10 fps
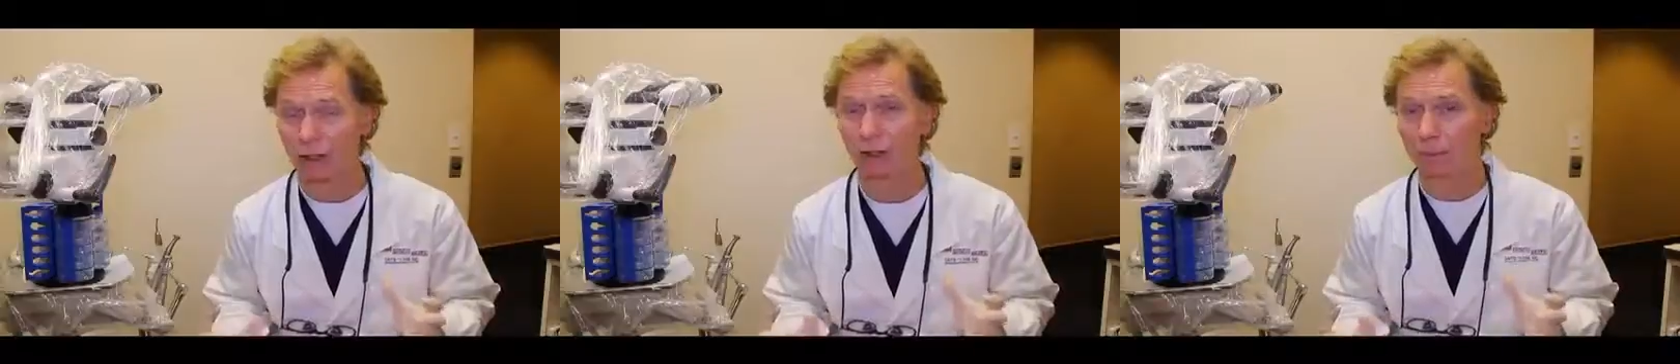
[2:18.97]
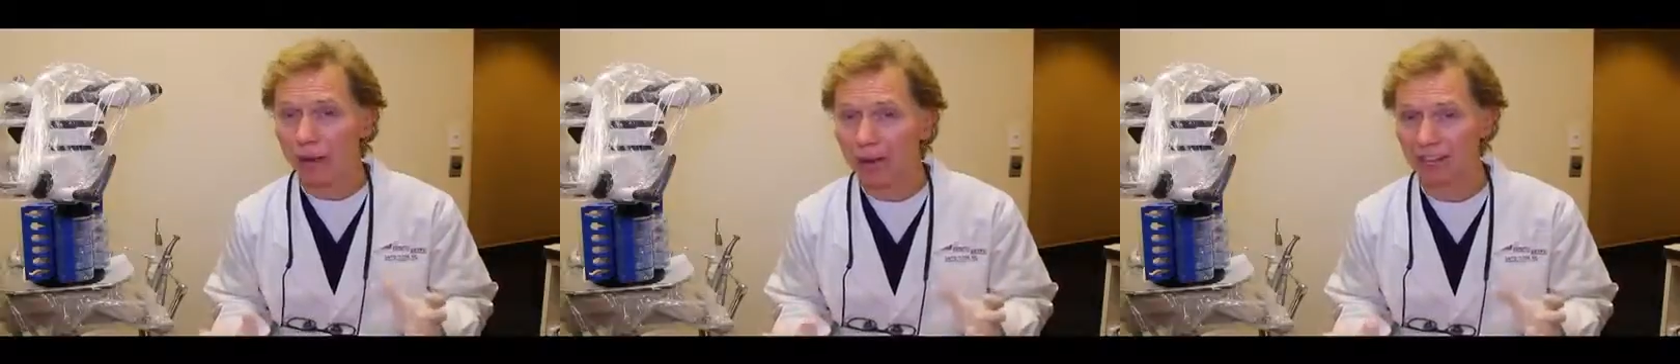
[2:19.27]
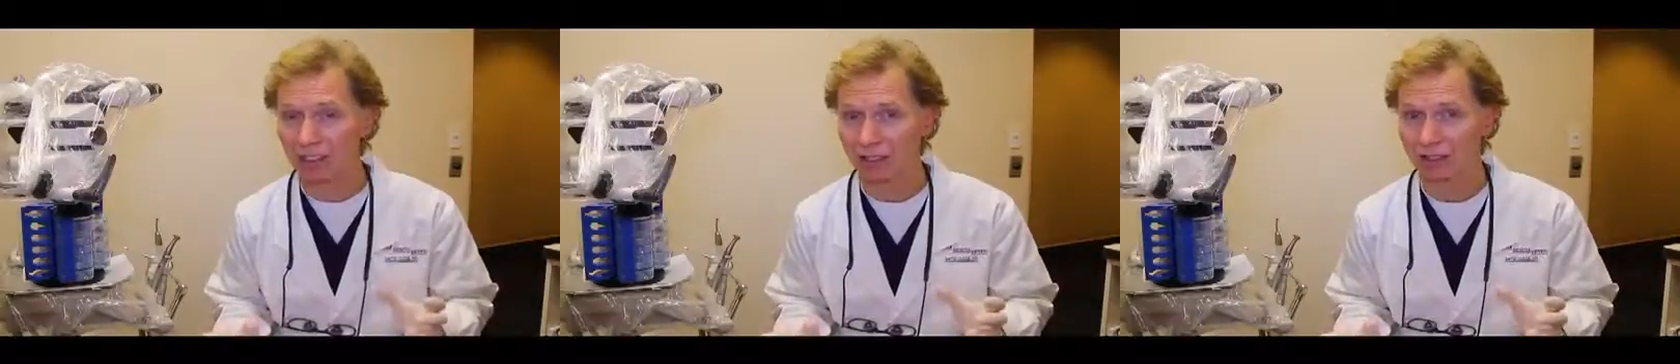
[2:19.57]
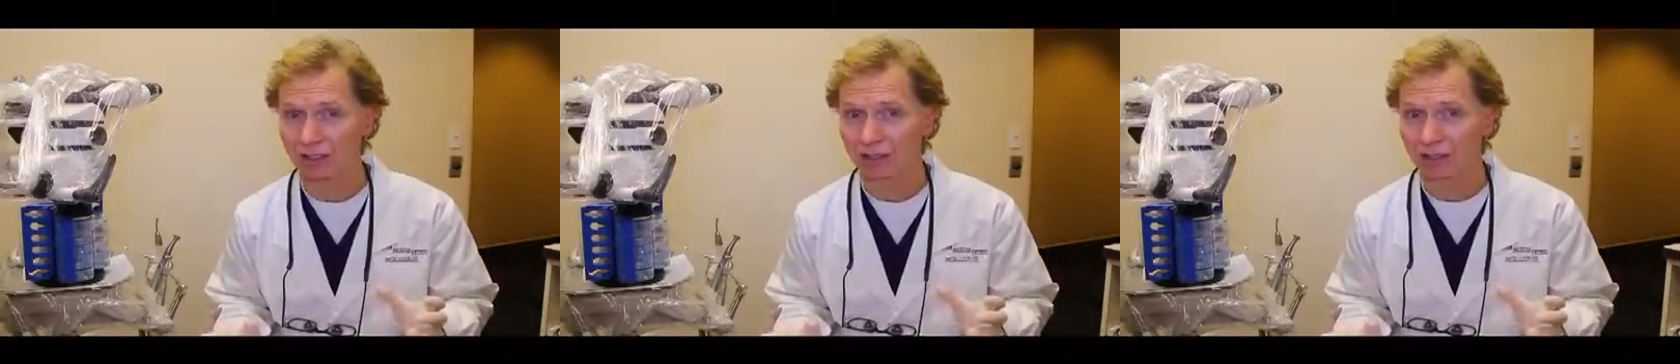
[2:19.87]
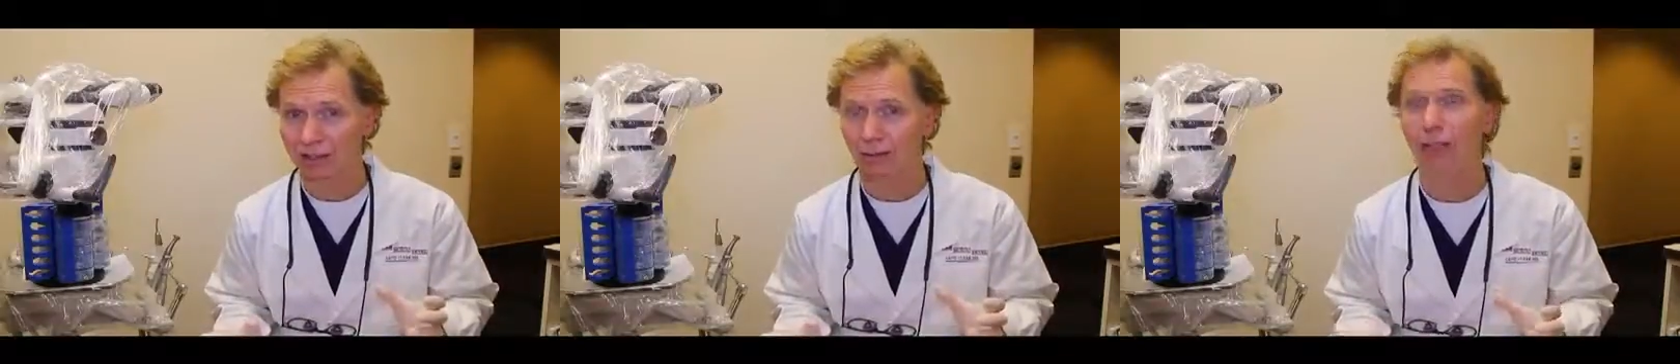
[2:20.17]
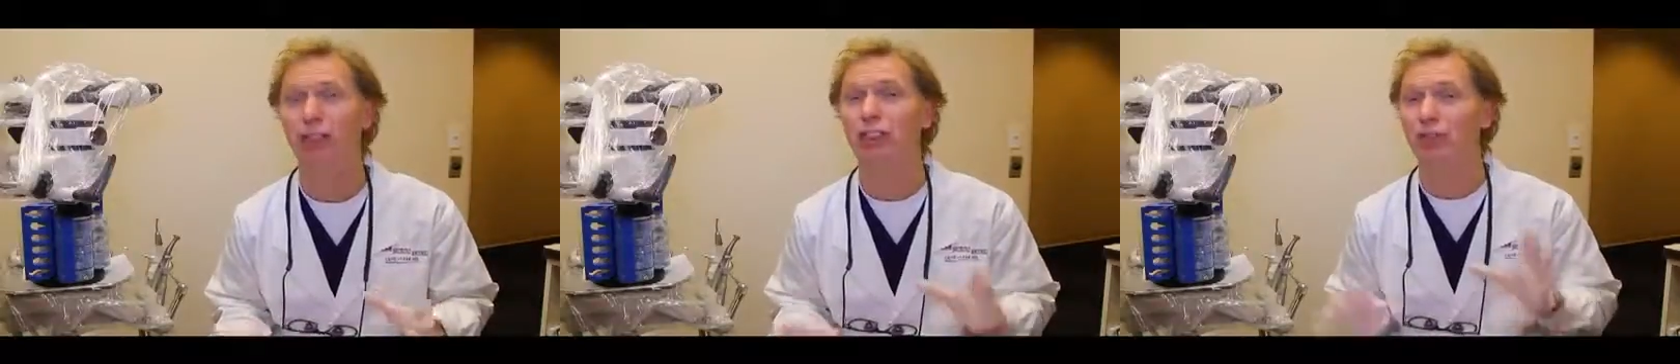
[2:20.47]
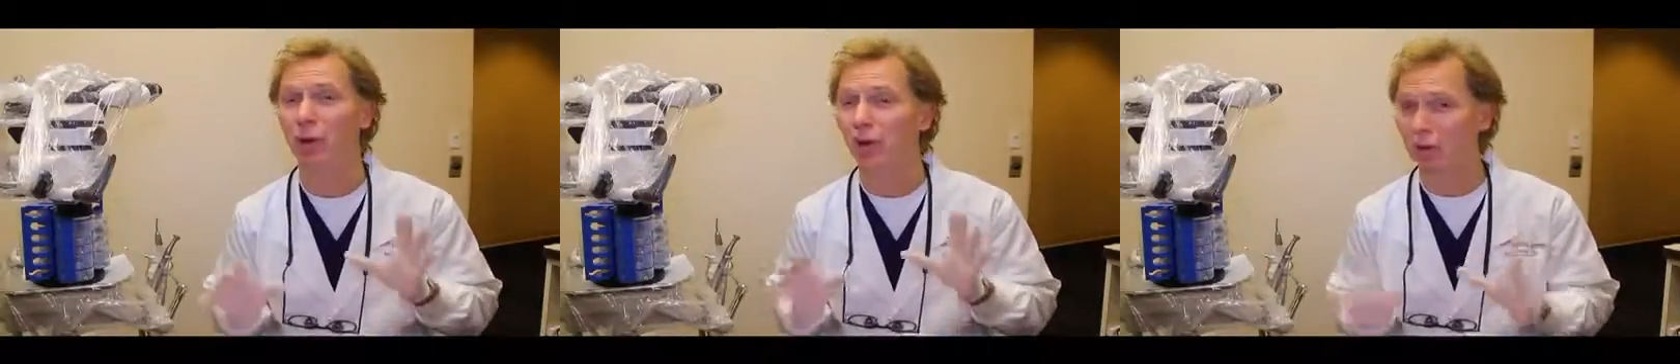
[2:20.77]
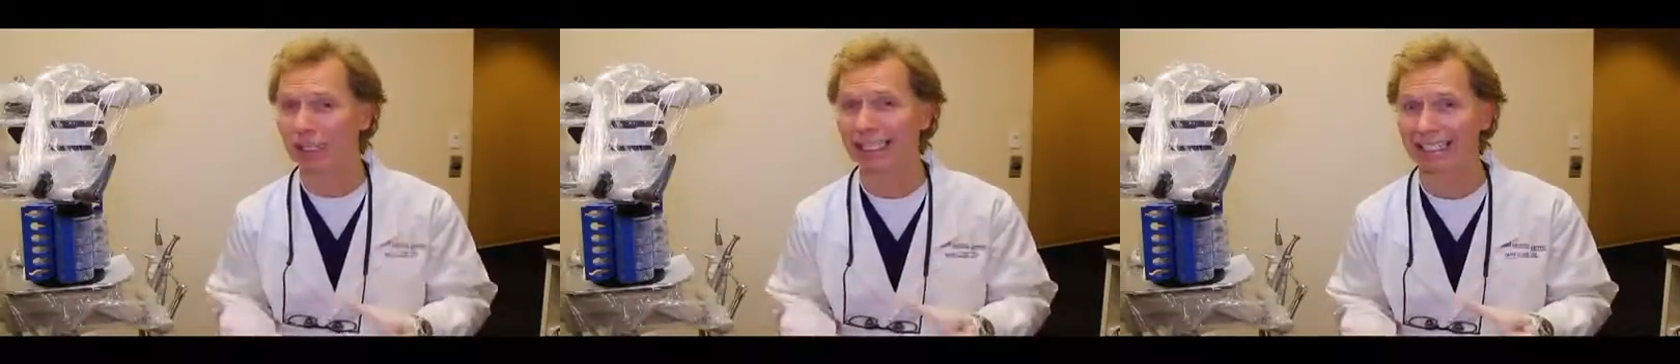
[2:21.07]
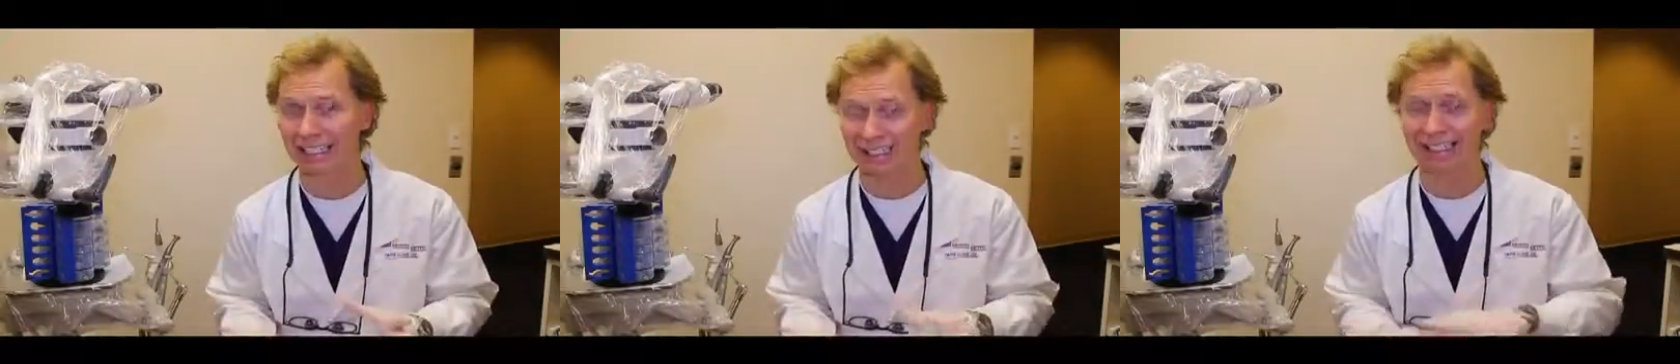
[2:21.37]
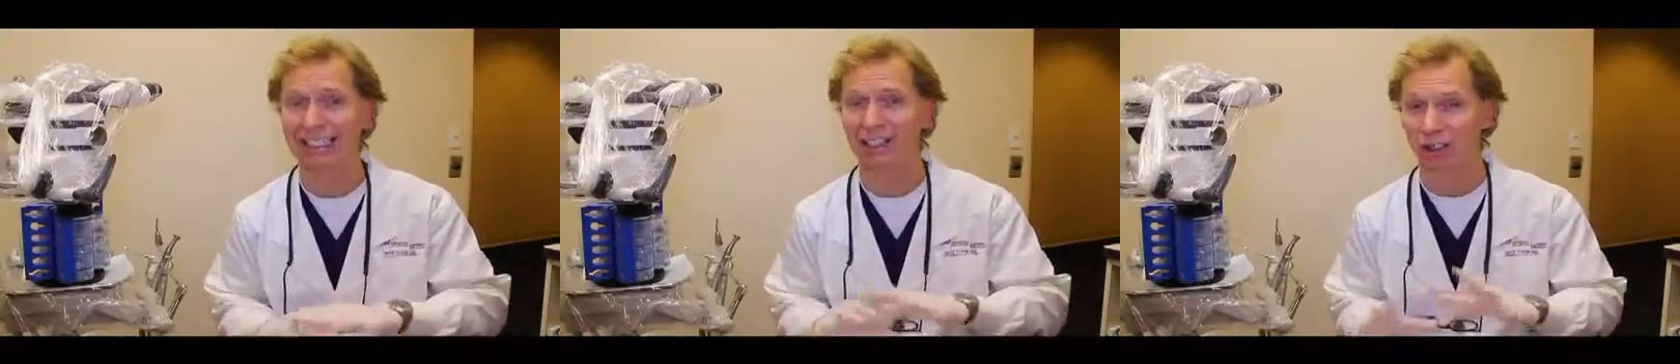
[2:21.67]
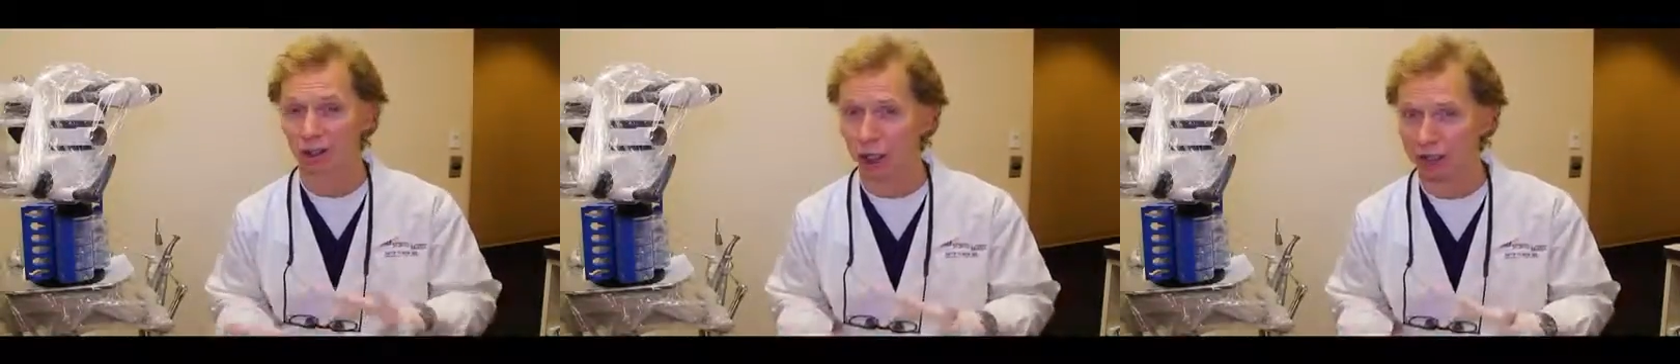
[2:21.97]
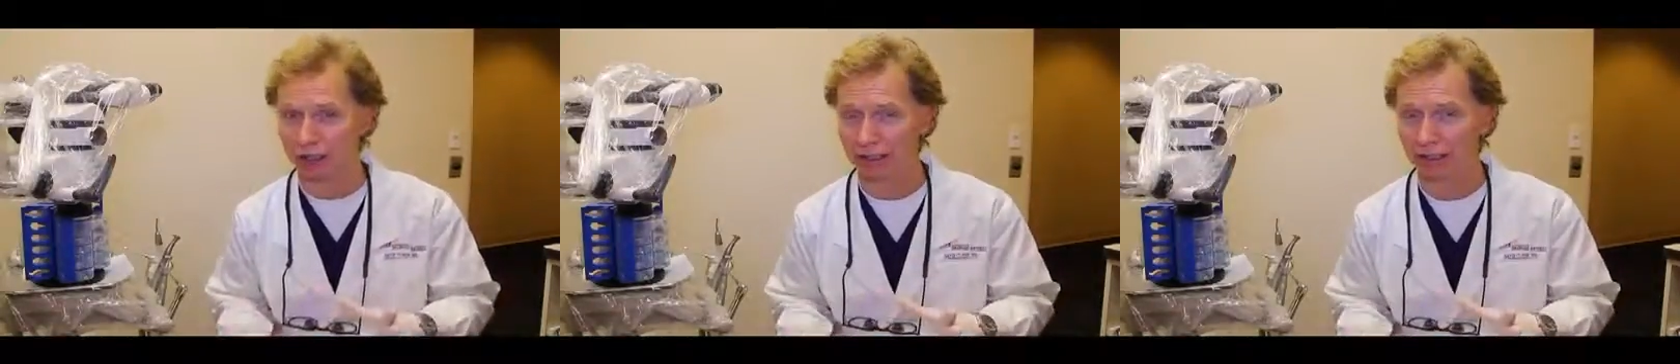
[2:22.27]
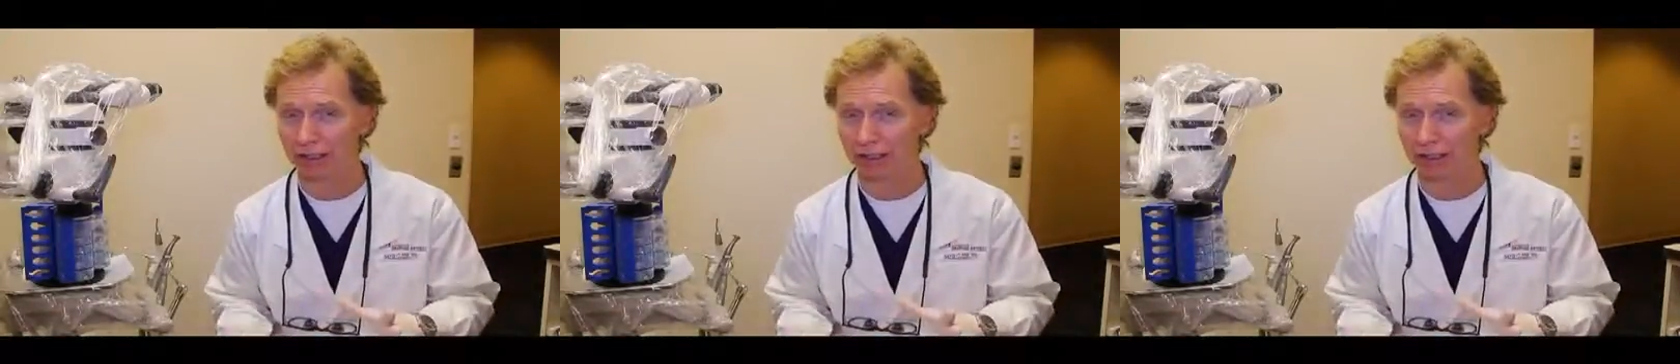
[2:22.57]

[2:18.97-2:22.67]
the composite. Once you've overheated it, it gets chalky,